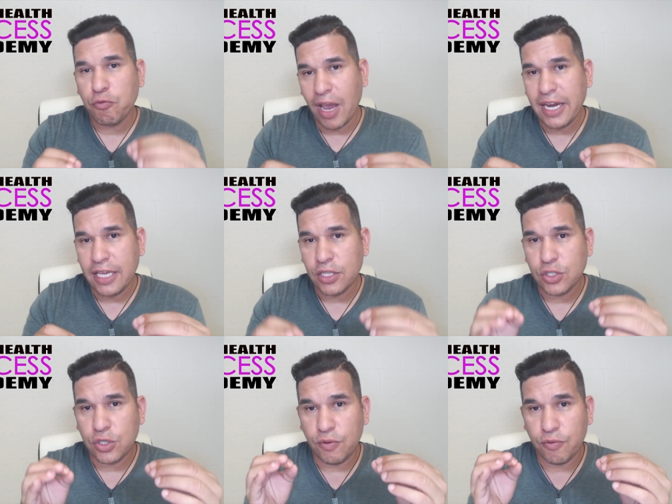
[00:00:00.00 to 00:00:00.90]
ready
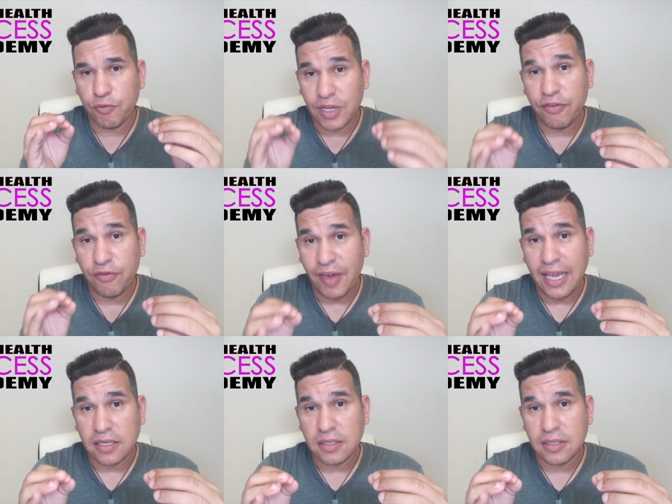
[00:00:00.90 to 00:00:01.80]
to really
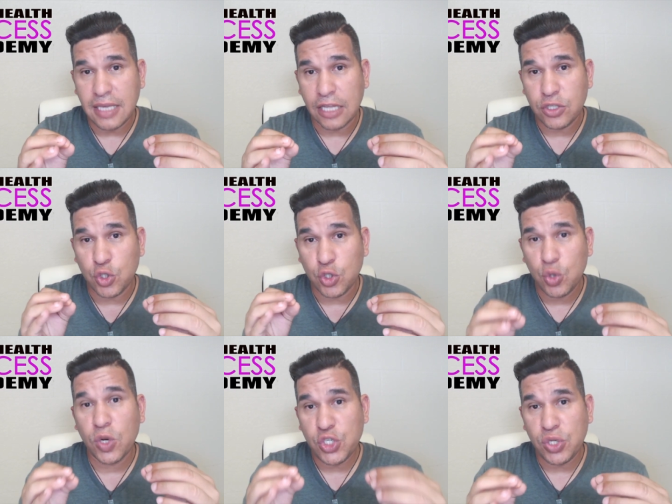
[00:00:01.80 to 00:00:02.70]
face and to
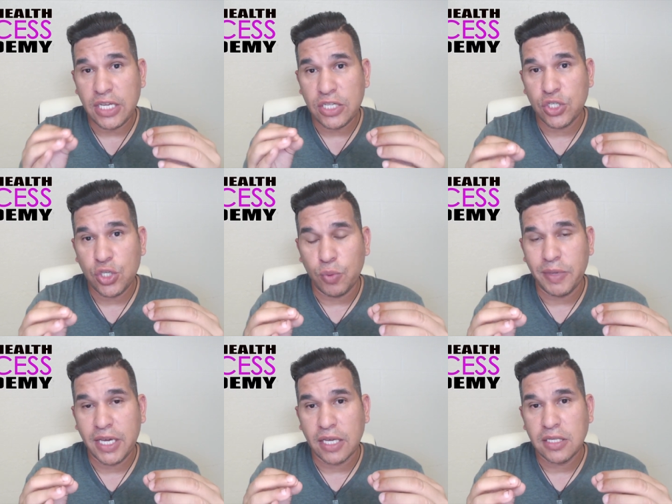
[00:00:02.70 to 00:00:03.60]
do what you need to do,
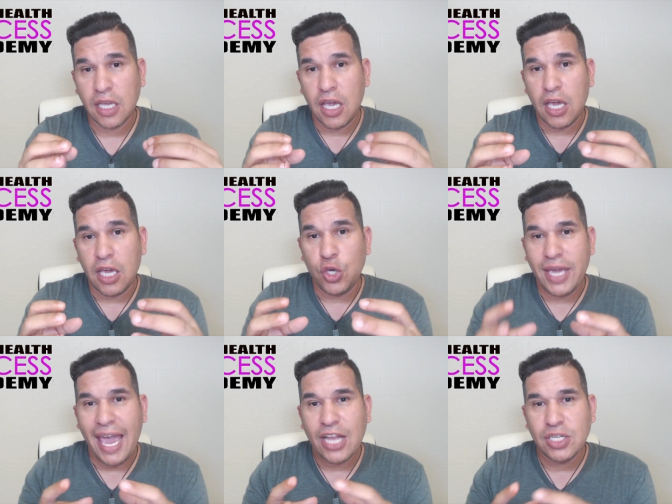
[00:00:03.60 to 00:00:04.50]
because you
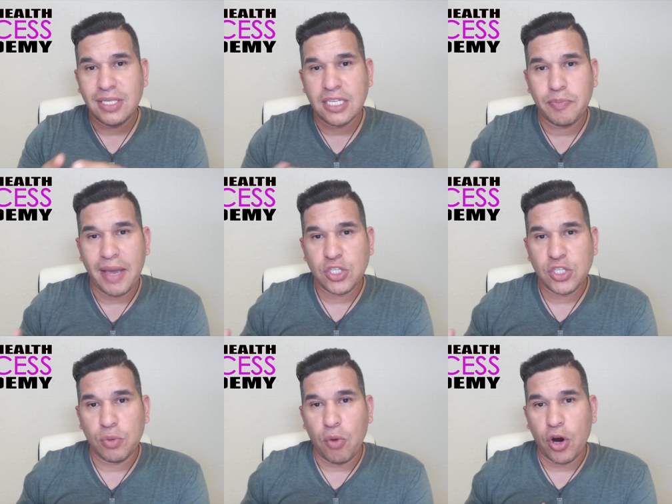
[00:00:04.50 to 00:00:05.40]
can't just
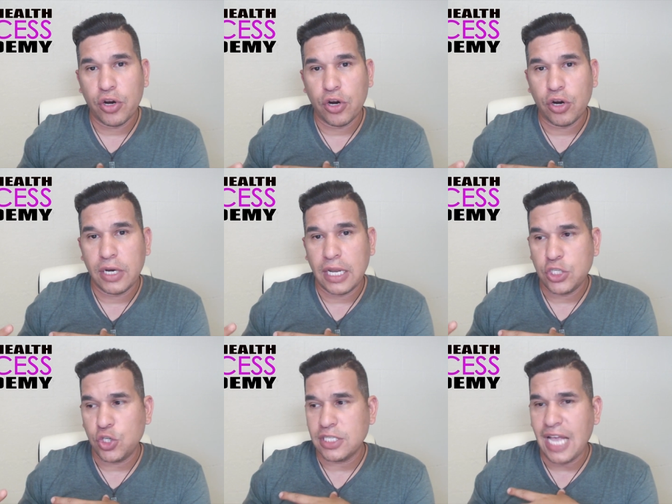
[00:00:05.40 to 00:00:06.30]
expect your marketer
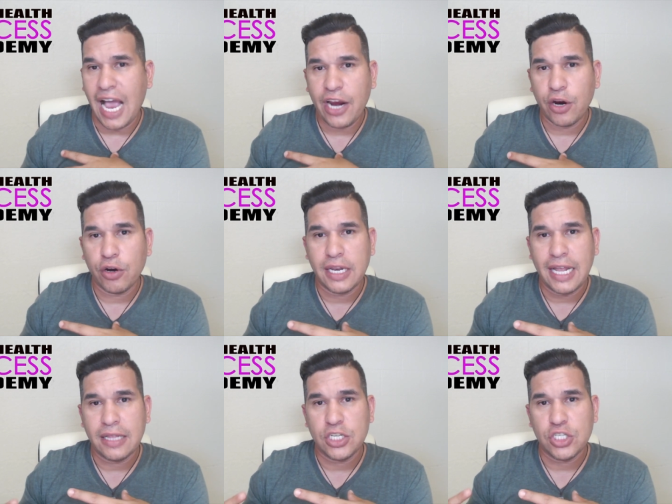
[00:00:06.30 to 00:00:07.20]
that you just hired
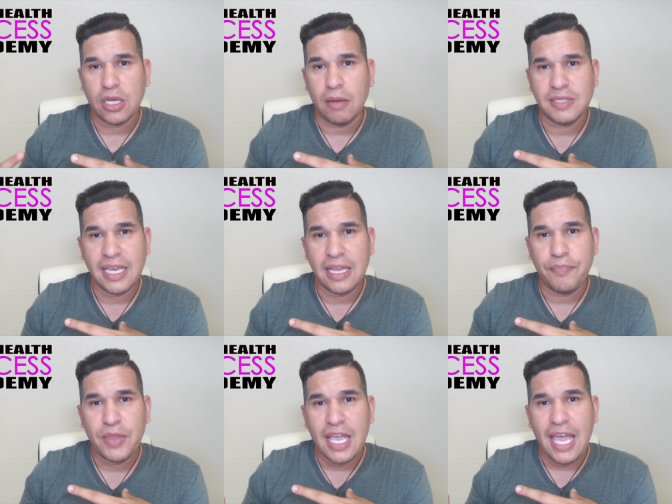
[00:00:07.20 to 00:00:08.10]
that just comes
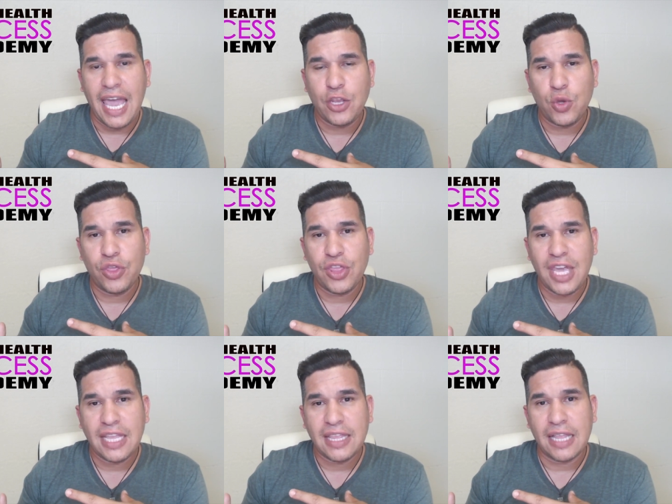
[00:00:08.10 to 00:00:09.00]
in and you
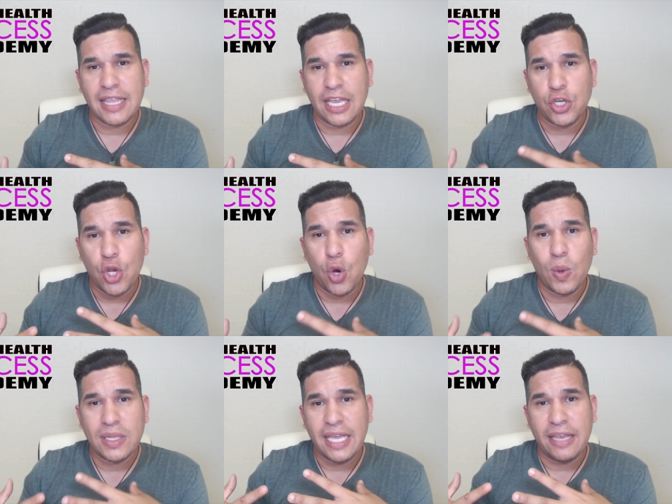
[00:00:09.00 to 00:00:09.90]
think that they know
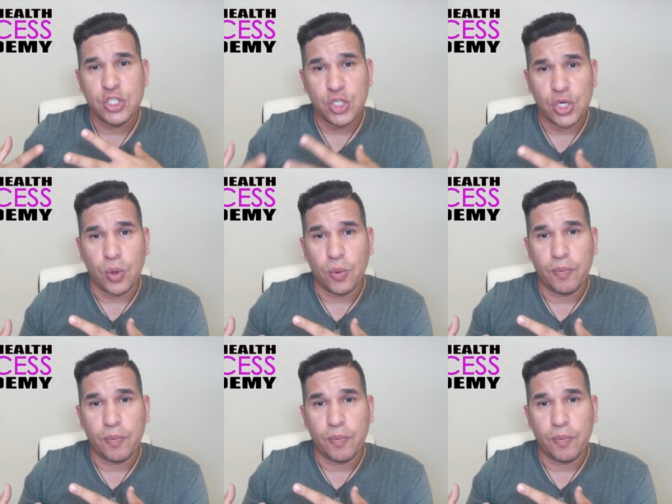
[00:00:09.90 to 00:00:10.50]
what they do,